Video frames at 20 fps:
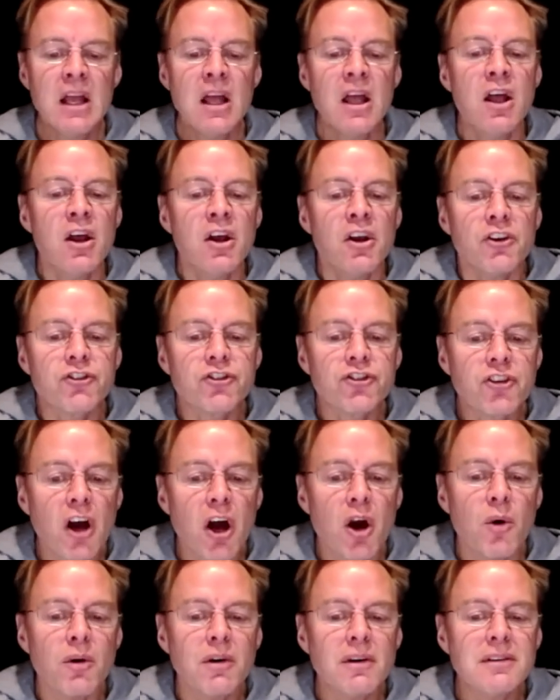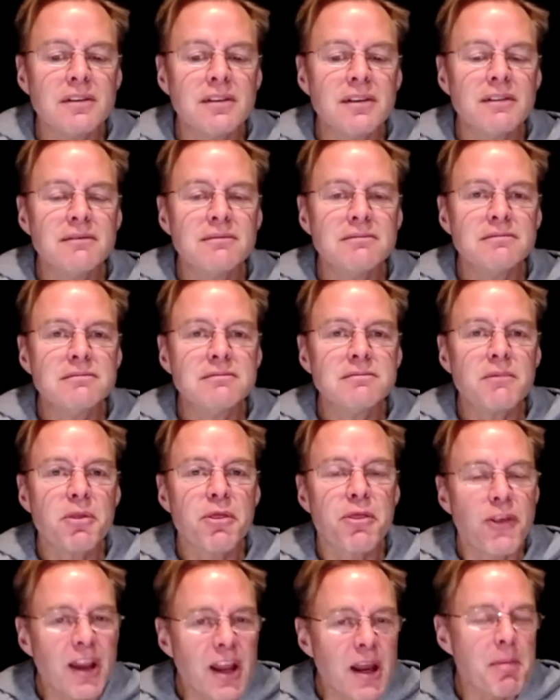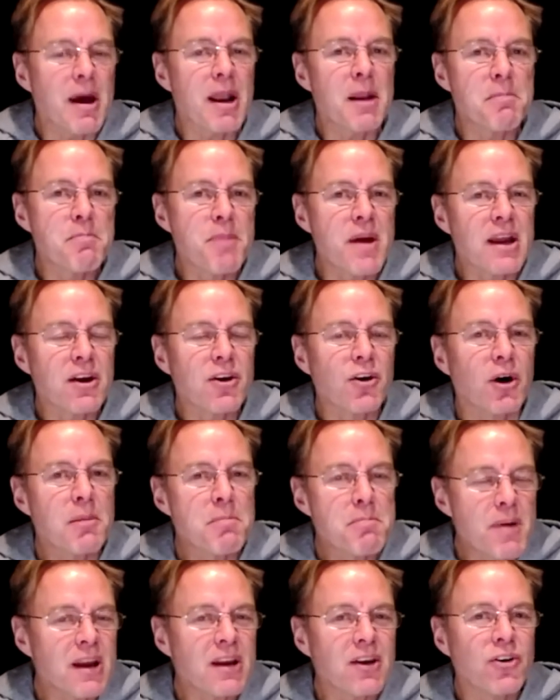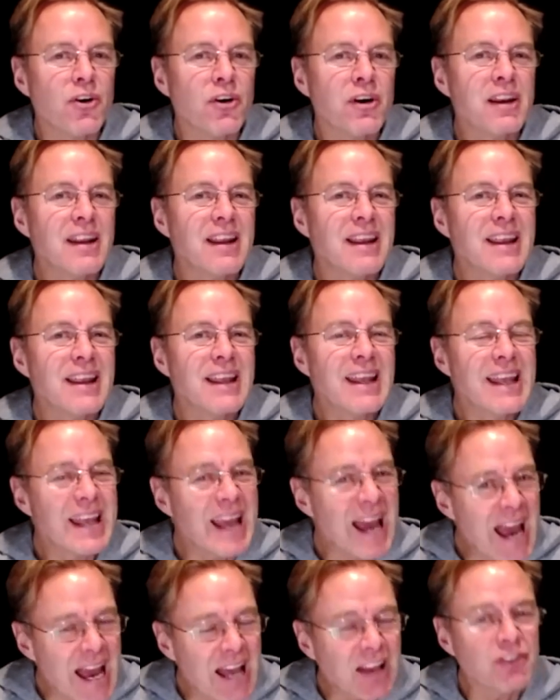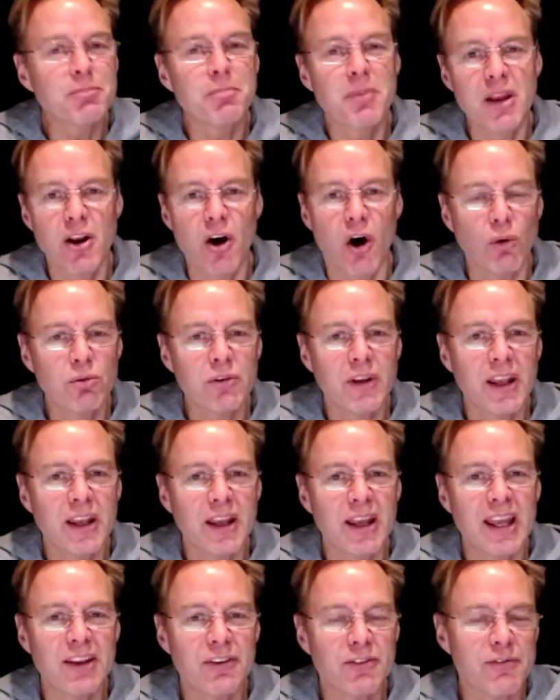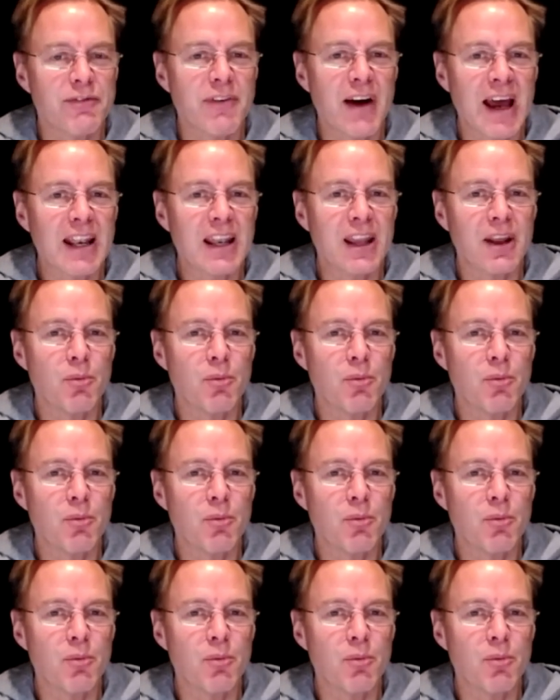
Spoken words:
So think about a Bitcoin. Bitcoin, it has been holding its value,